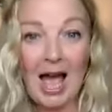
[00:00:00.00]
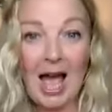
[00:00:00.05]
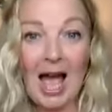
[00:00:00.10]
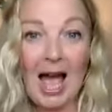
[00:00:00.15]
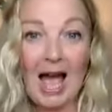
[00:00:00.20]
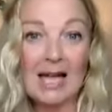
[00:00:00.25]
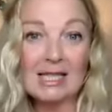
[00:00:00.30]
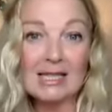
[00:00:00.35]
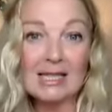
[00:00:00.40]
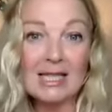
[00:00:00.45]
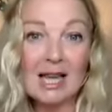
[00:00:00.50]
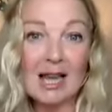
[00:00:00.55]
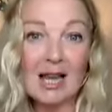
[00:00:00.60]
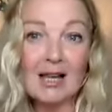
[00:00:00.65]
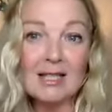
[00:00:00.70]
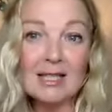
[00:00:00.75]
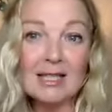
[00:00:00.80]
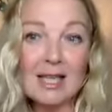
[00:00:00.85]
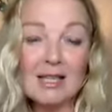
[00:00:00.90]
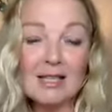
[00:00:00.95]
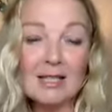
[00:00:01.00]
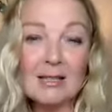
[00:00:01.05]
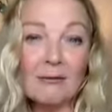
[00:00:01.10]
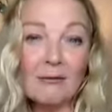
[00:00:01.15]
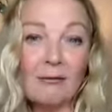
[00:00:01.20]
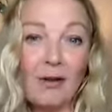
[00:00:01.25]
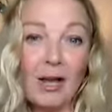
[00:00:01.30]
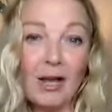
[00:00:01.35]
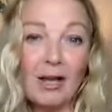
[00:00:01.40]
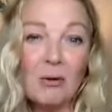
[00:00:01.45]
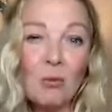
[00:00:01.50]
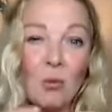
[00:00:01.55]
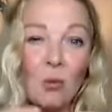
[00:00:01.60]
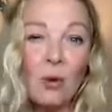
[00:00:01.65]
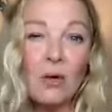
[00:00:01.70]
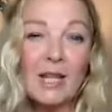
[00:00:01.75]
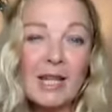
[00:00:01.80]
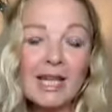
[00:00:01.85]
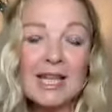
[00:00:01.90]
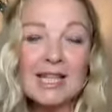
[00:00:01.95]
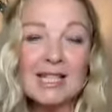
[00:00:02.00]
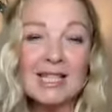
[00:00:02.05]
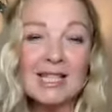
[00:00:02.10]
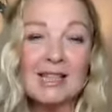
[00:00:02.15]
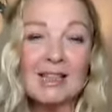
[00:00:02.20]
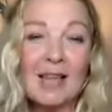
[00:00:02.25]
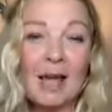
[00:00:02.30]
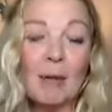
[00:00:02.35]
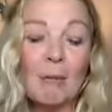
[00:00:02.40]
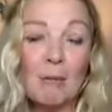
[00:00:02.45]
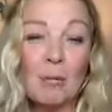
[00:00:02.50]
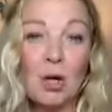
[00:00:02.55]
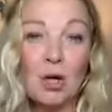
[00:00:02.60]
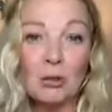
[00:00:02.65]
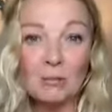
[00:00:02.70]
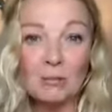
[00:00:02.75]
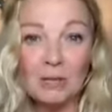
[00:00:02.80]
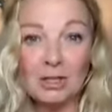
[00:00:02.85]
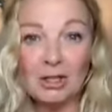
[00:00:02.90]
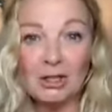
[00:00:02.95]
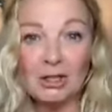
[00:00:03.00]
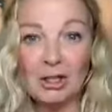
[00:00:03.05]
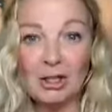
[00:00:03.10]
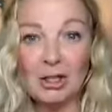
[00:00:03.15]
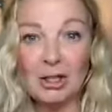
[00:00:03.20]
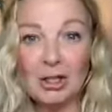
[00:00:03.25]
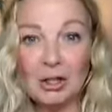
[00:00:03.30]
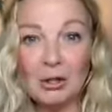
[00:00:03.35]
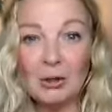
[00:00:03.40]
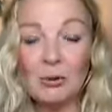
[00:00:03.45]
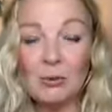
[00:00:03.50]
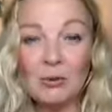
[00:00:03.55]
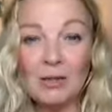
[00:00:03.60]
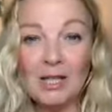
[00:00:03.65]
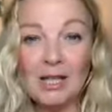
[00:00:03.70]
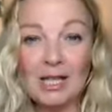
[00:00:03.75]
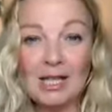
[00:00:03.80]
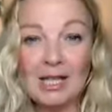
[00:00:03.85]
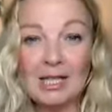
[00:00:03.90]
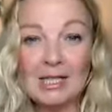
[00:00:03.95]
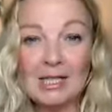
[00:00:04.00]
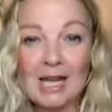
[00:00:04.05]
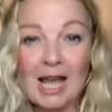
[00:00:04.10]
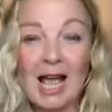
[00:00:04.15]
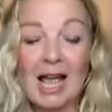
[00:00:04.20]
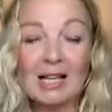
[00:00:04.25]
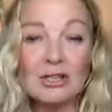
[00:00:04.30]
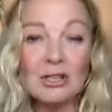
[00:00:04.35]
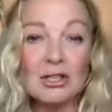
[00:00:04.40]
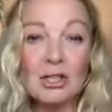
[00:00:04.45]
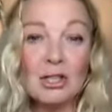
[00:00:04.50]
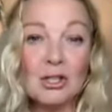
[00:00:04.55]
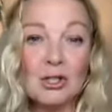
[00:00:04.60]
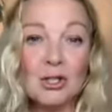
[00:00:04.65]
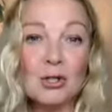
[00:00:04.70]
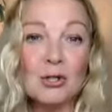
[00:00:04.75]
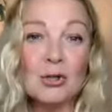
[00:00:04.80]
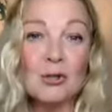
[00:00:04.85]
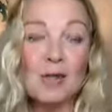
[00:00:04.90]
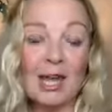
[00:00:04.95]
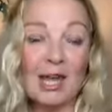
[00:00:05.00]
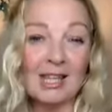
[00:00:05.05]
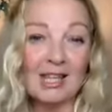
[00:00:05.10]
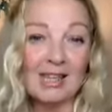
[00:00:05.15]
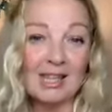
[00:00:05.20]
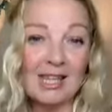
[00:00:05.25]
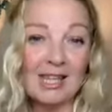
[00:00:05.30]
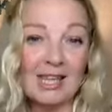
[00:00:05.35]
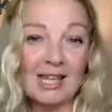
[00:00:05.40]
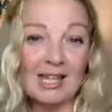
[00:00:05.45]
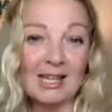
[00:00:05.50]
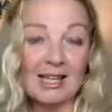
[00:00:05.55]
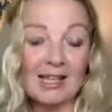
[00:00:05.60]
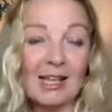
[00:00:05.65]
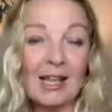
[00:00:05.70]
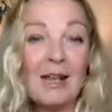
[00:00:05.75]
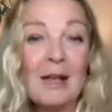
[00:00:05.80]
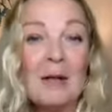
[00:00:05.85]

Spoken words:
and identifying what it is in that moment that you need and to do that thing.